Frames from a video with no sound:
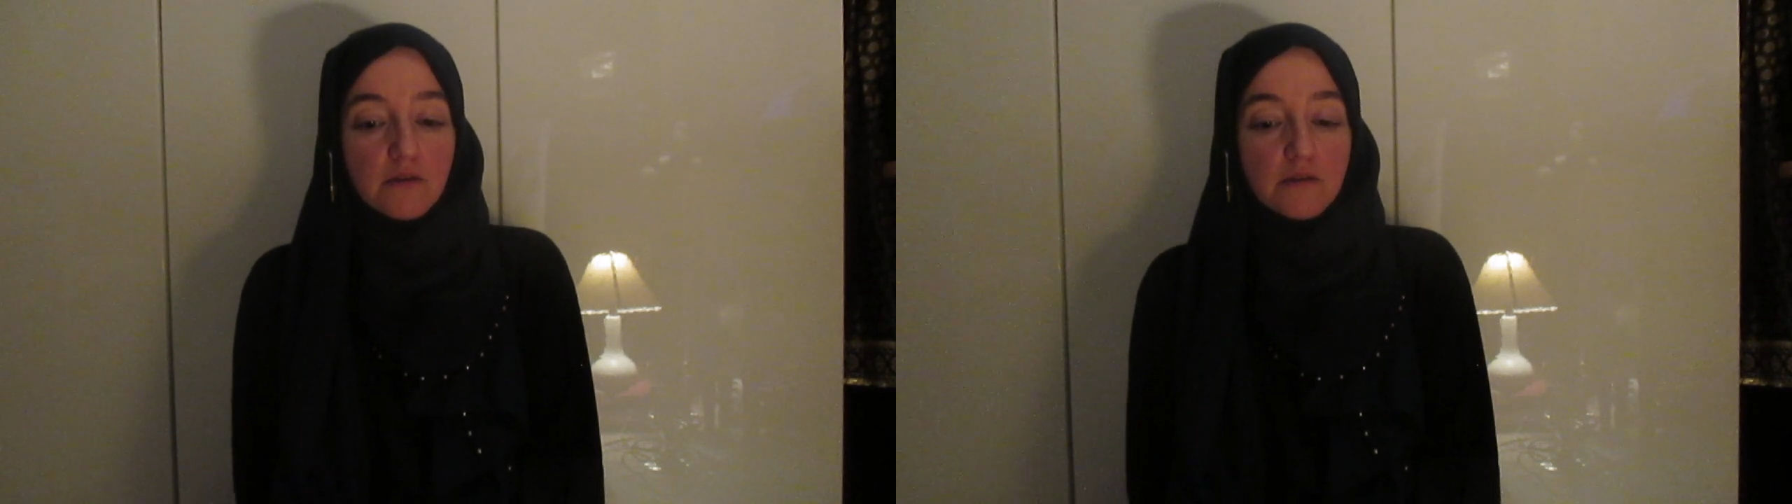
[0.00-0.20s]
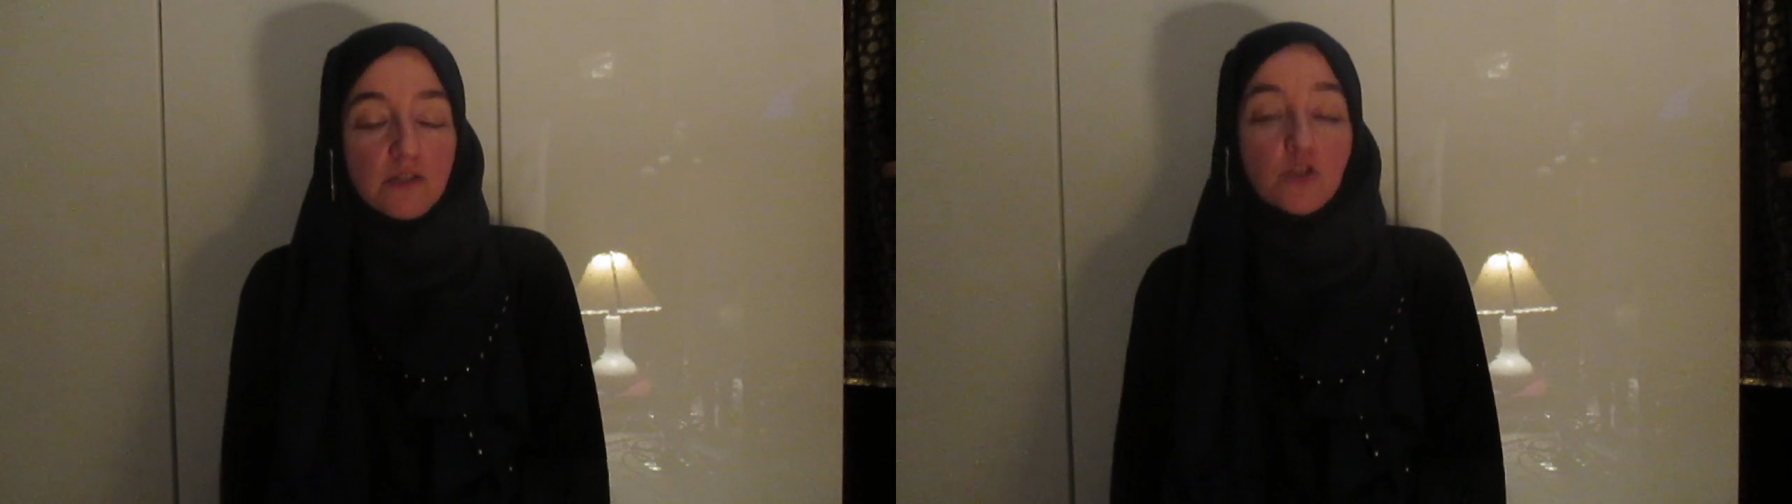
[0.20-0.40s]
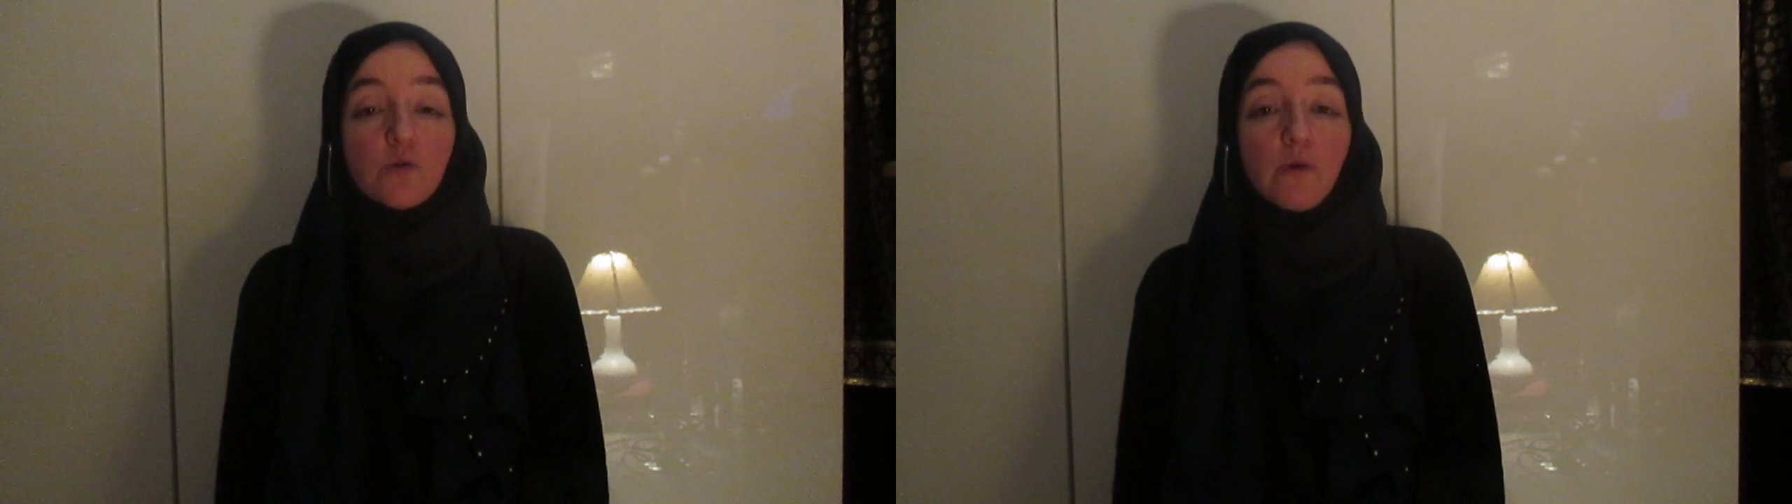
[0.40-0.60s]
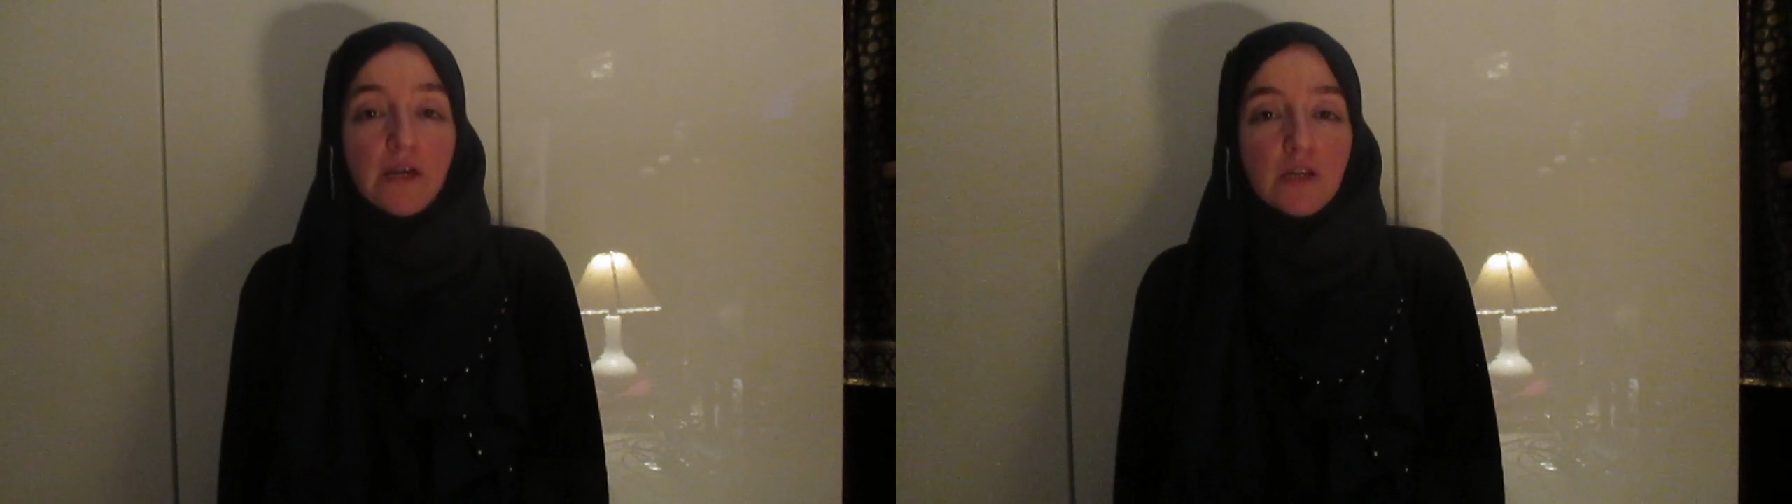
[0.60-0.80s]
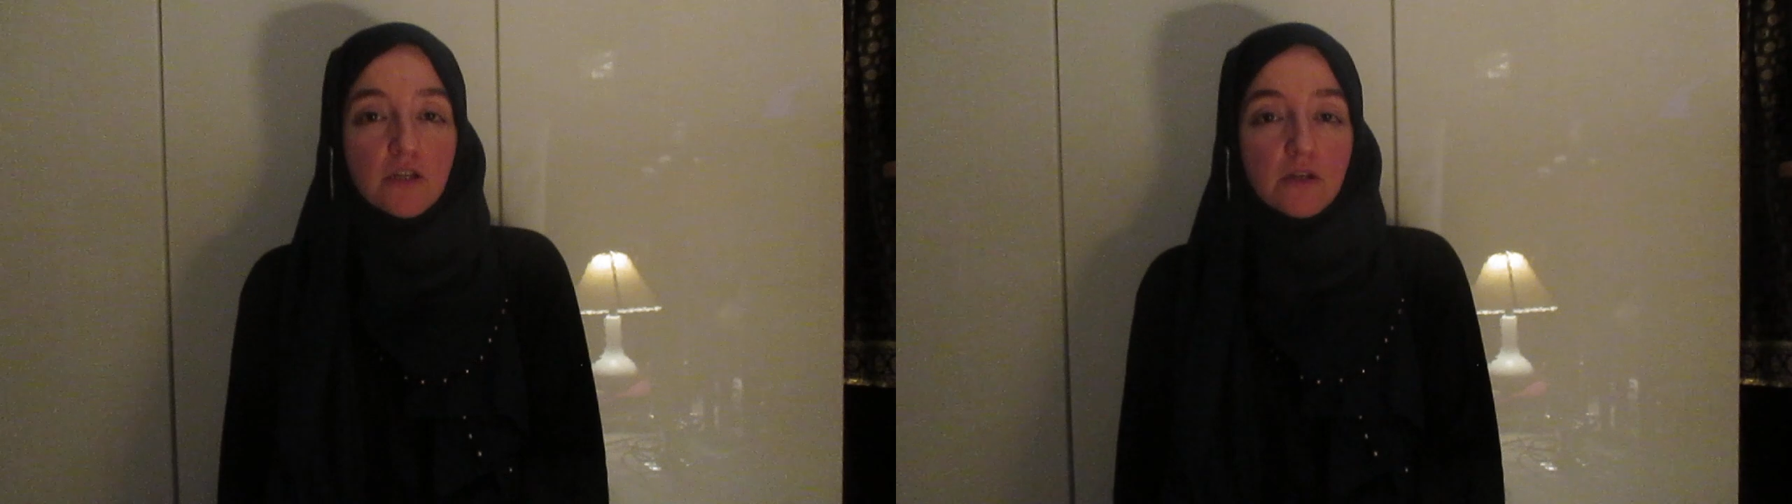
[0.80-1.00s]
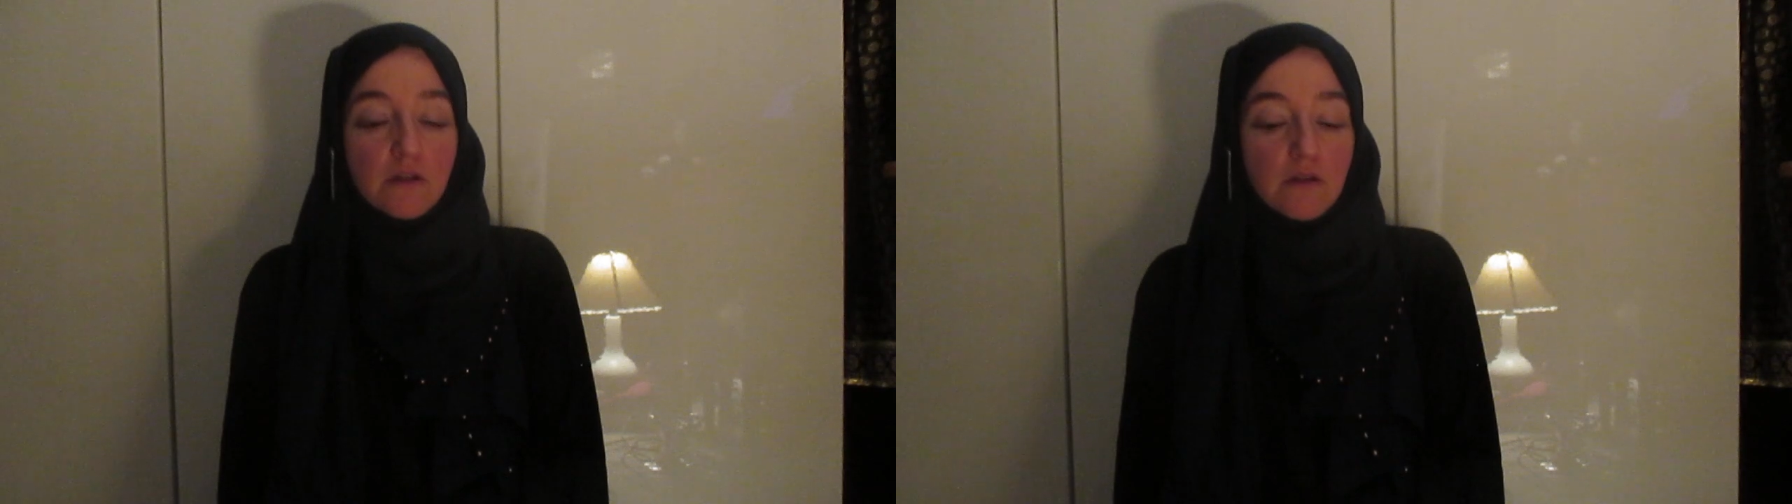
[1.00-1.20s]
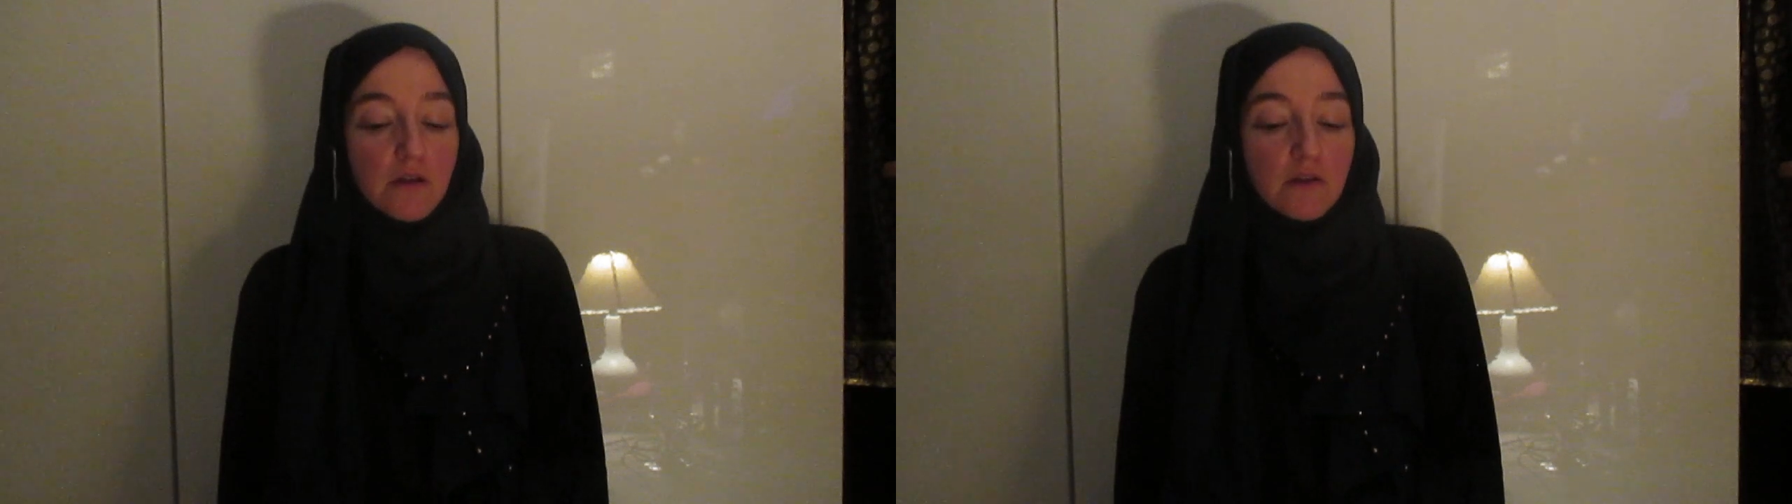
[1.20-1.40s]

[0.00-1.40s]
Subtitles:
situation,